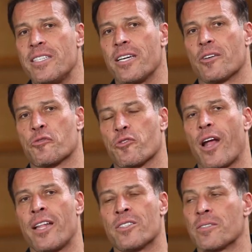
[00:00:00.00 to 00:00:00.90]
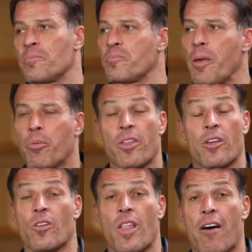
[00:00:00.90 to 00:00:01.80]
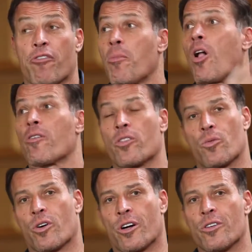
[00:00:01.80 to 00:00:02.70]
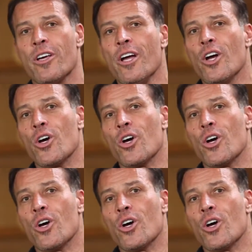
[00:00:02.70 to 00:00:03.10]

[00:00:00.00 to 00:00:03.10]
dear friends and people that you'll love from all over the world,